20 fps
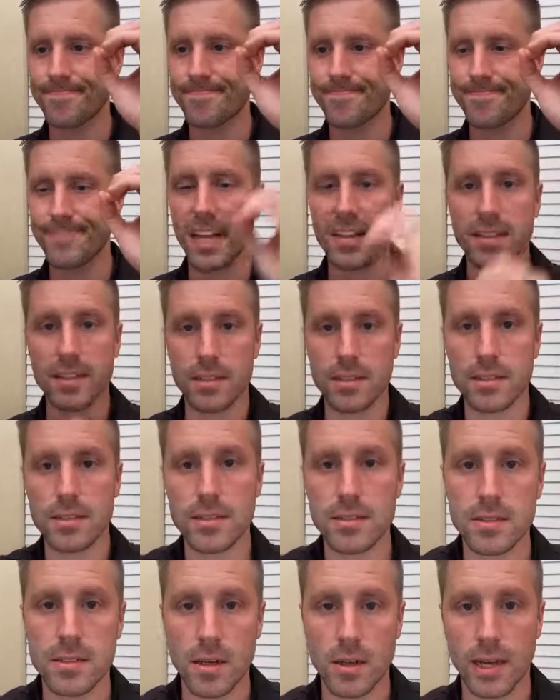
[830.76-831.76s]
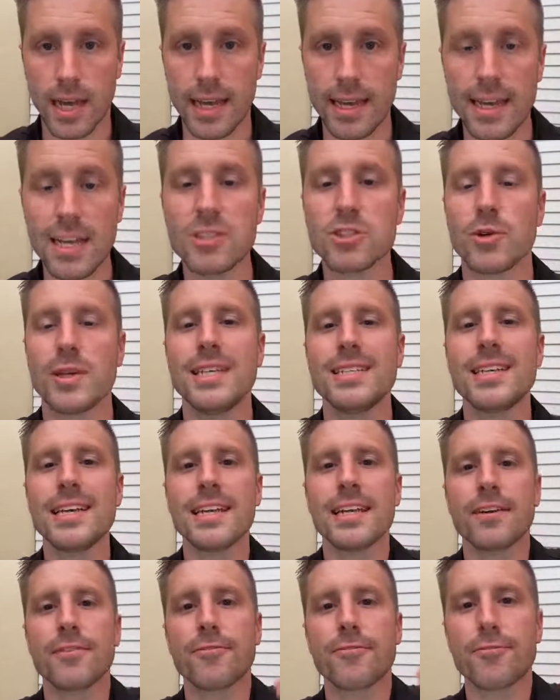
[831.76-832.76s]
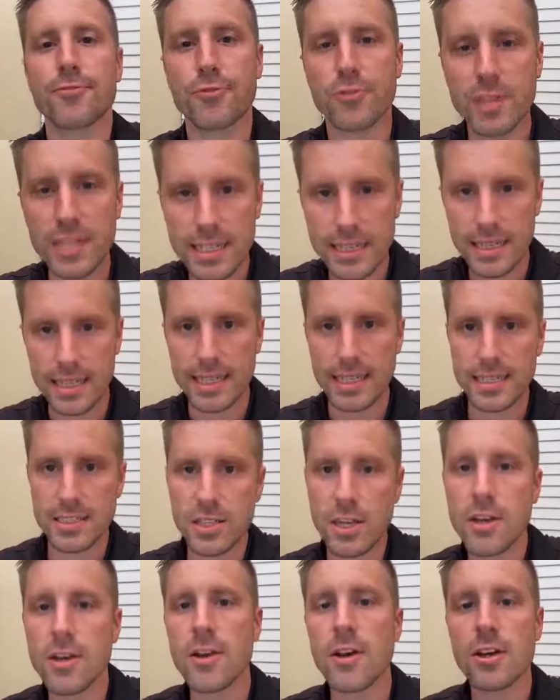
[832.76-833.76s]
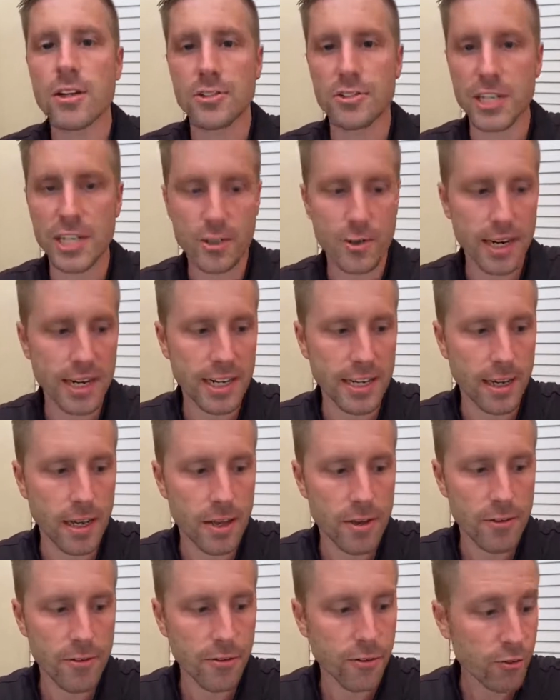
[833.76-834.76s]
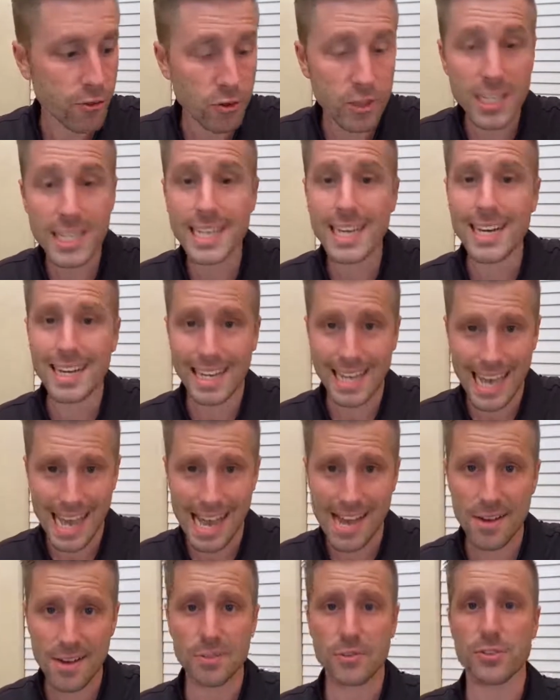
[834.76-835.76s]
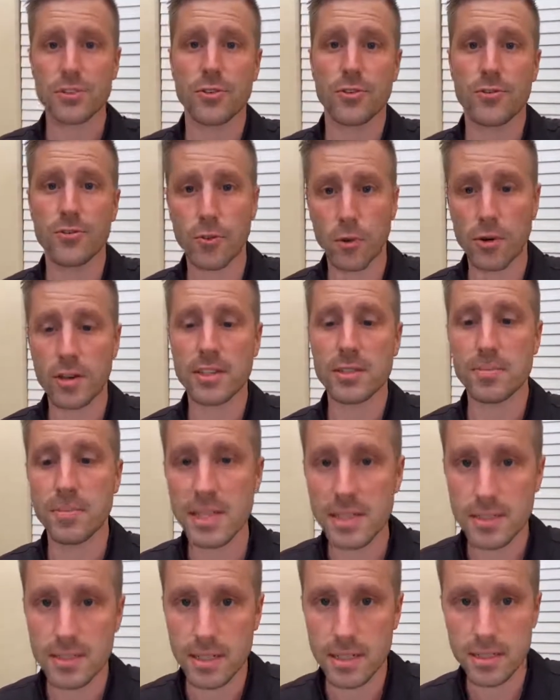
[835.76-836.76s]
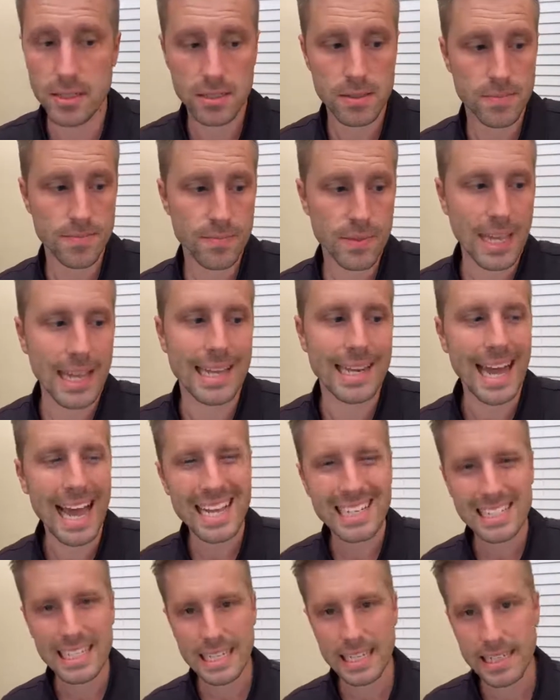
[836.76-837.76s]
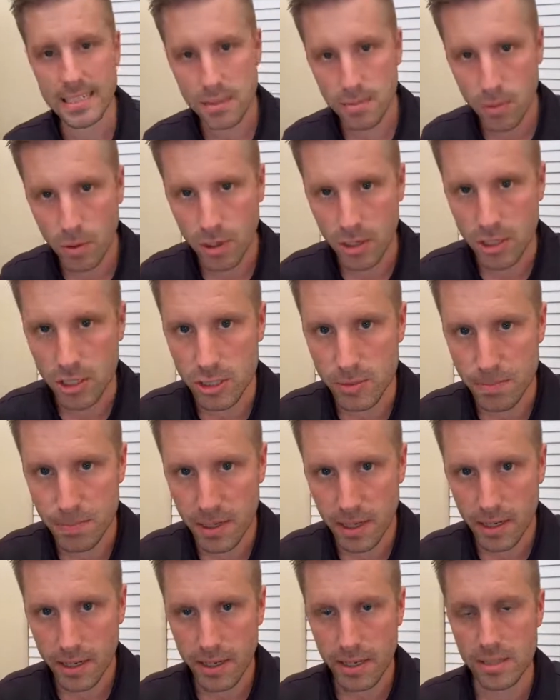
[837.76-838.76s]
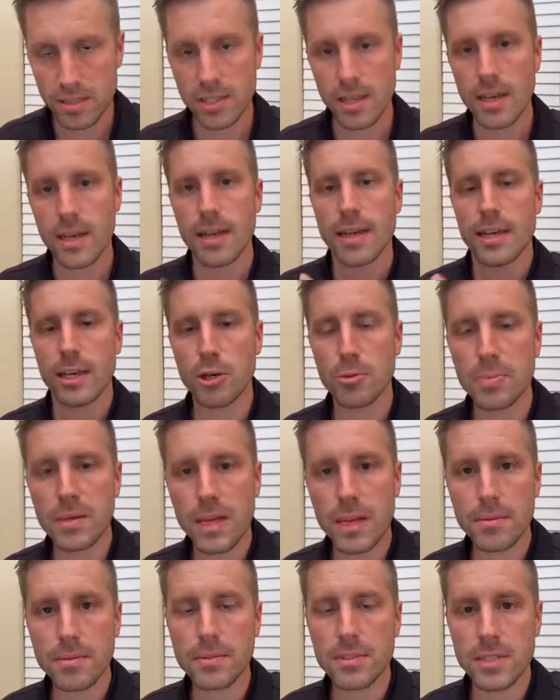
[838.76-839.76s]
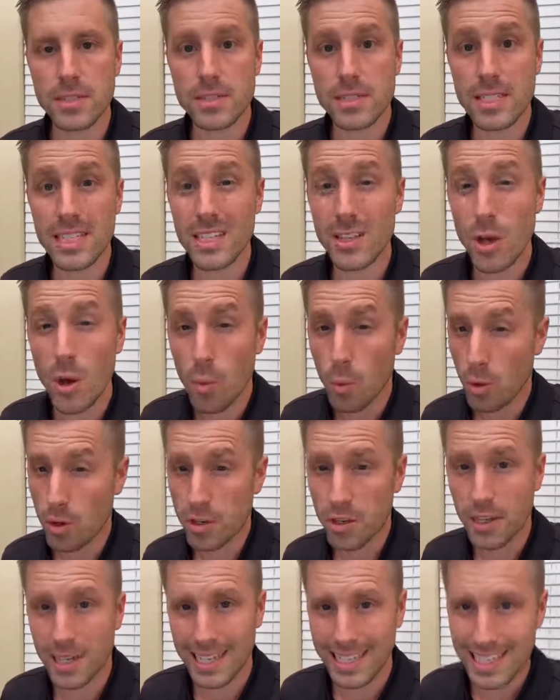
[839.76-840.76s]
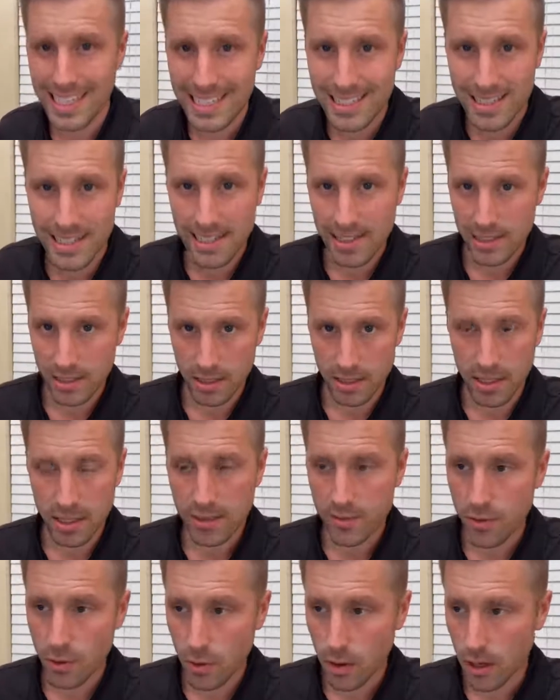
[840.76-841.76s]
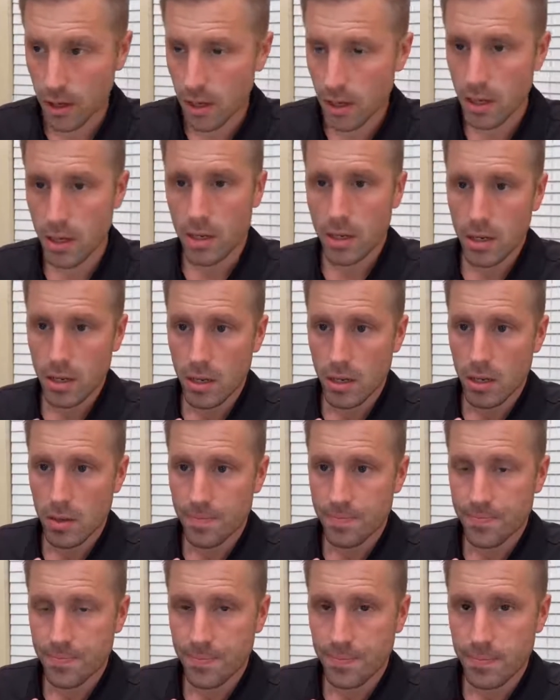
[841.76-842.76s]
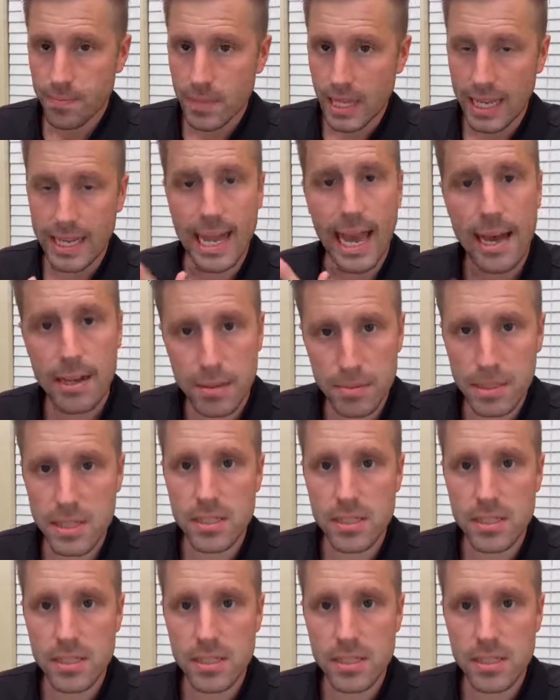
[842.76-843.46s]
Nothing, okay? So he's getting free leads, generating free accounts for his business. And as he gets more experience, he'll be able to see what are the keys that he's looking for and how to be